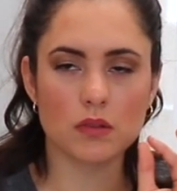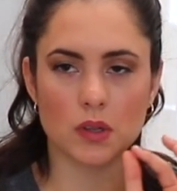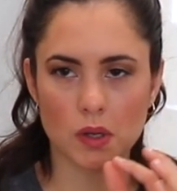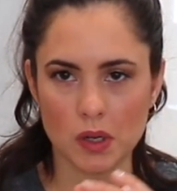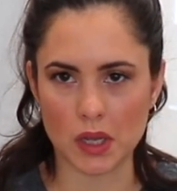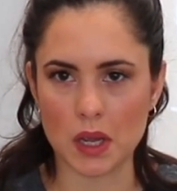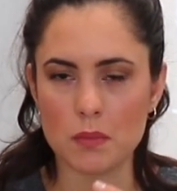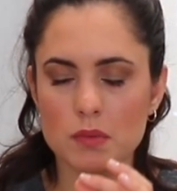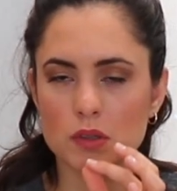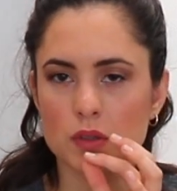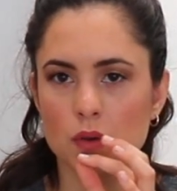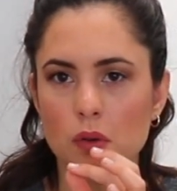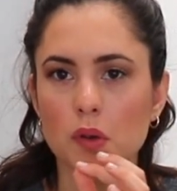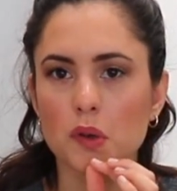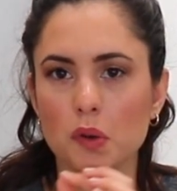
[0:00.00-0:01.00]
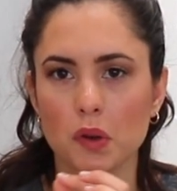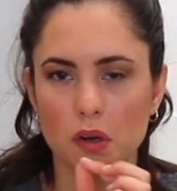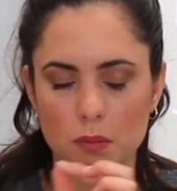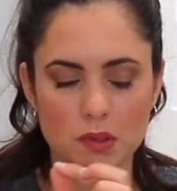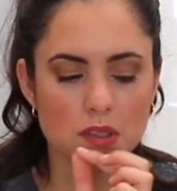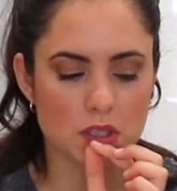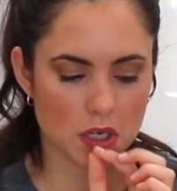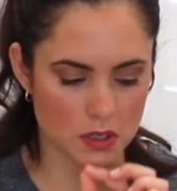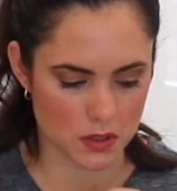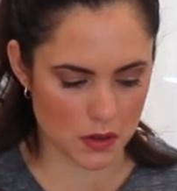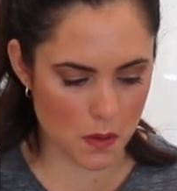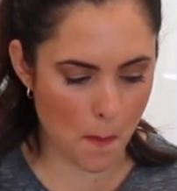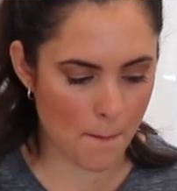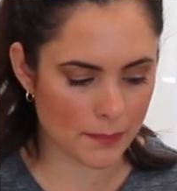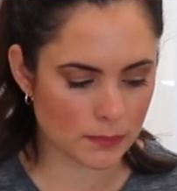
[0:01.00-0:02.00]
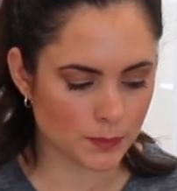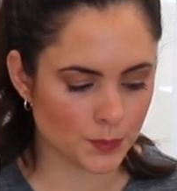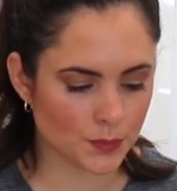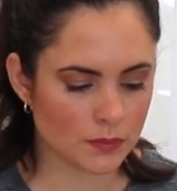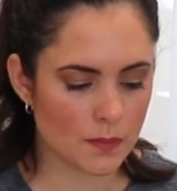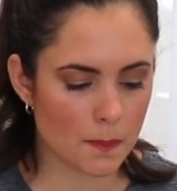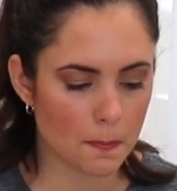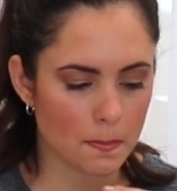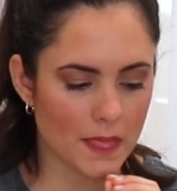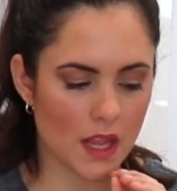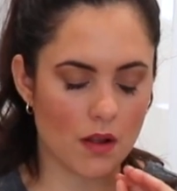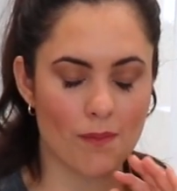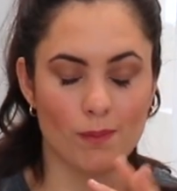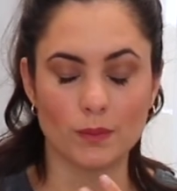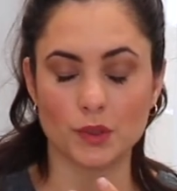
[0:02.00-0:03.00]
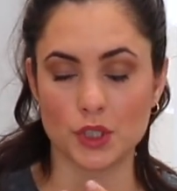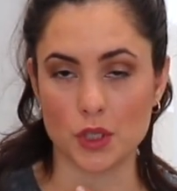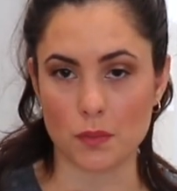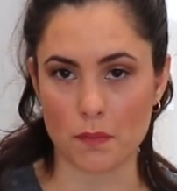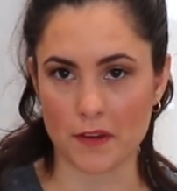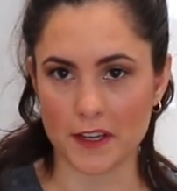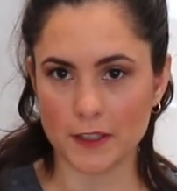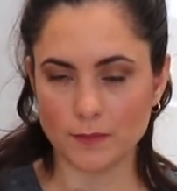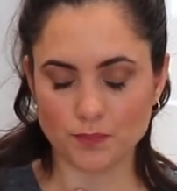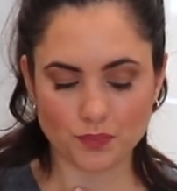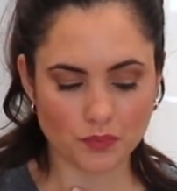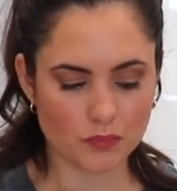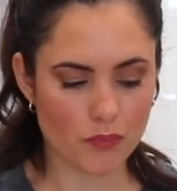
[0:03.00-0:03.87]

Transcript: The lamb is so incredibly tender. To me,